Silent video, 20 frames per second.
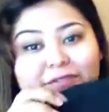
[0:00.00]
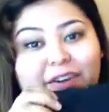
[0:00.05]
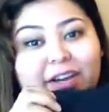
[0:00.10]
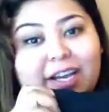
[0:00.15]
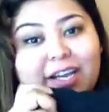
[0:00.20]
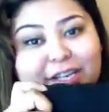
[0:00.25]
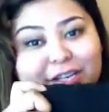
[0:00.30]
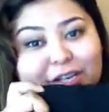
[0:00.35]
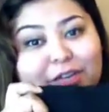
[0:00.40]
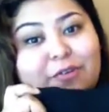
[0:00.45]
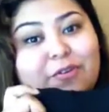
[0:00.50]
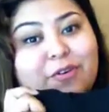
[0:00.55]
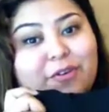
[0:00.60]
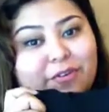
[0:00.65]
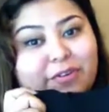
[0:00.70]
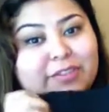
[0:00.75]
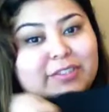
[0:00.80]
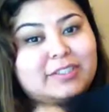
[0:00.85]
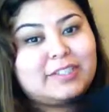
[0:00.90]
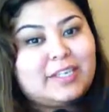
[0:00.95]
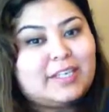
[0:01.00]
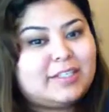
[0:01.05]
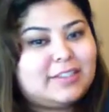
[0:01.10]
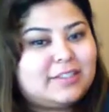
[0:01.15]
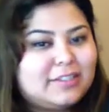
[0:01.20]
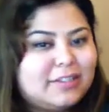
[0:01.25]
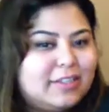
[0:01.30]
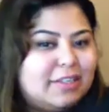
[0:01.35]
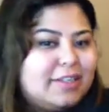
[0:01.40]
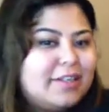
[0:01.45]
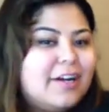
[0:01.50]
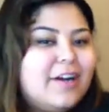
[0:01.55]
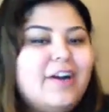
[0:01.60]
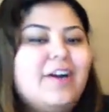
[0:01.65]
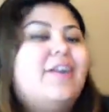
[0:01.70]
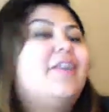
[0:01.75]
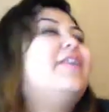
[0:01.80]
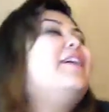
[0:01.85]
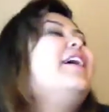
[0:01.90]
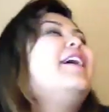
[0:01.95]
fucking deodorant stains on here.
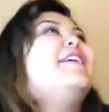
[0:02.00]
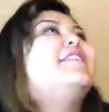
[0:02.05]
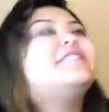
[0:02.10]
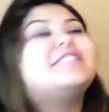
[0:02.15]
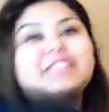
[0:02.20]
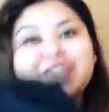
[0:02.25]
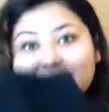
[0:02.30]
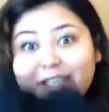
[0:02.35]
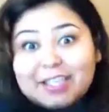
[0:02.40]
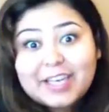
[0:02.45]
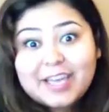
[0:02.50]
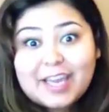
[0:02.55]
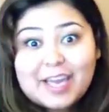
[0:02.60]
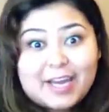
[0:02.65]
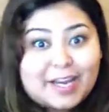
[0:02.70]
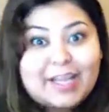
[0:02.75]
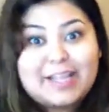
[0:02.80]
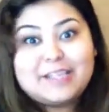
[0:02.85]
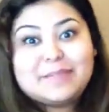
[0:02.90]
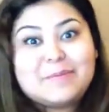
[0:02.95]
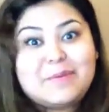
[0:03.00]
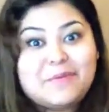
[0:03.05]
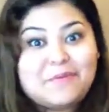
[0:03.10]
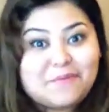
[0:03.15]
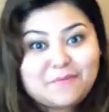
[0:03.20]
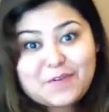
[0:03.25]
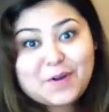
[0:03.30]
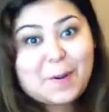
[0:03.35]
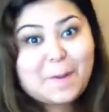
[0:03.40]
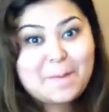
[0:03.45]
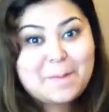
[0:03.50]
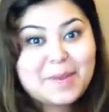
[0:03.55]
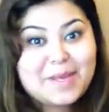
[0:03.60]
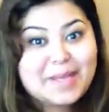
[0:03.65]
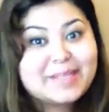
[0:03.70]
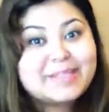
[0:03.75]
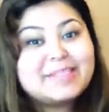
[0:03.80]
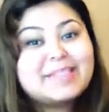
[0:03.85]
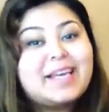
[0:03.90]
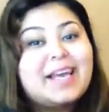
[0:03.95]
Oh, I just, looking at it gets me freaking
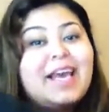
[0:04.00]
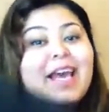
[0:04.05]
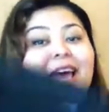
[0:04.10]
pissed.